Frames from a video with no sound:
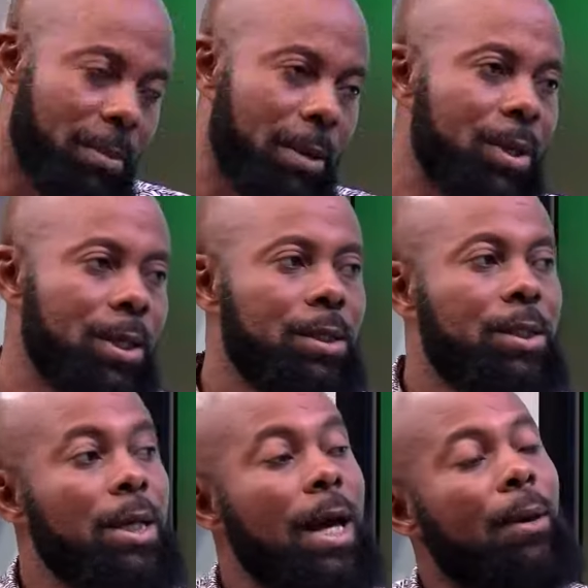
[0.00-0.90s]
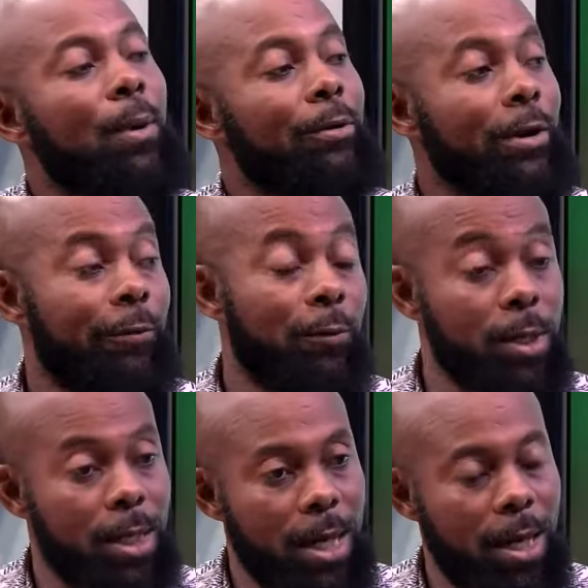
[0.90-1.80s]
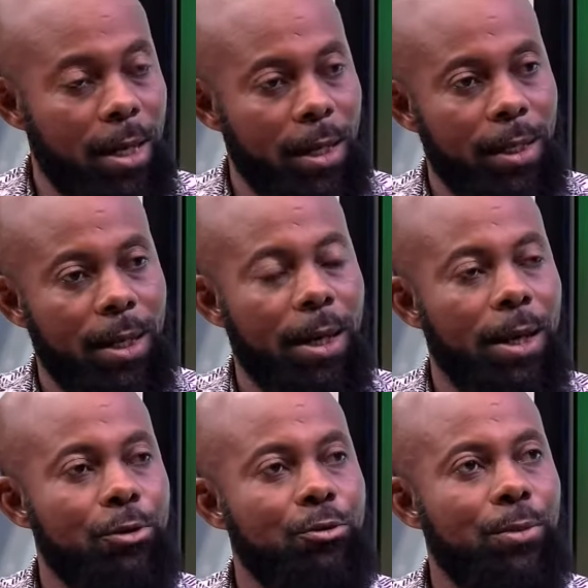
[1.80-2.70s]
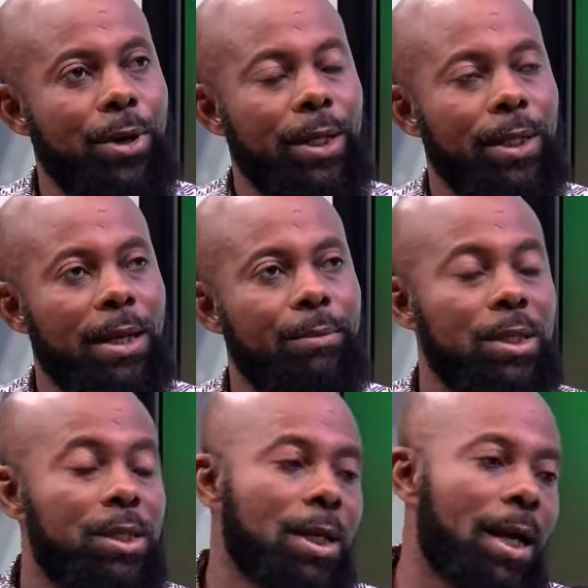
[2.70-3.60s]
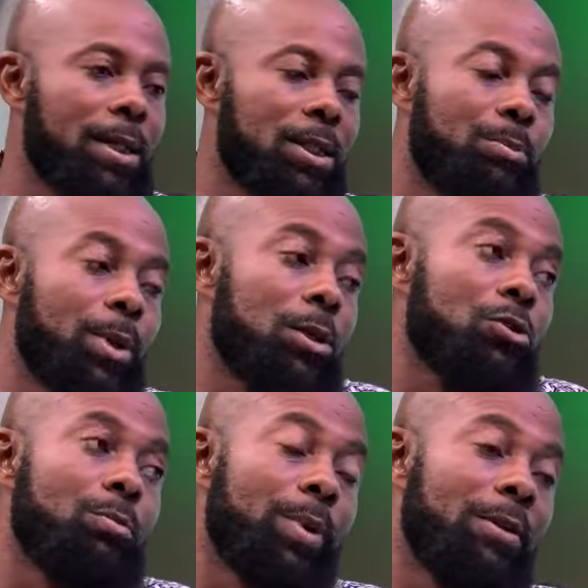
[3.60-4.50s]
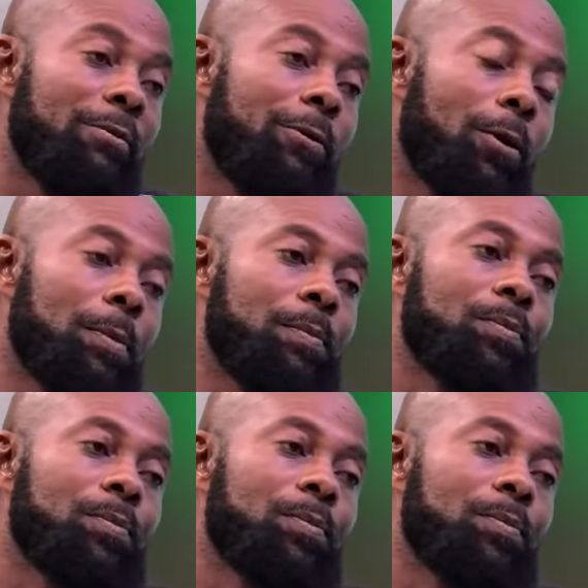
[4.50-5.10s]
my mean chia, wash a phone in a and enumerate, Namin chia, GPR to impending for.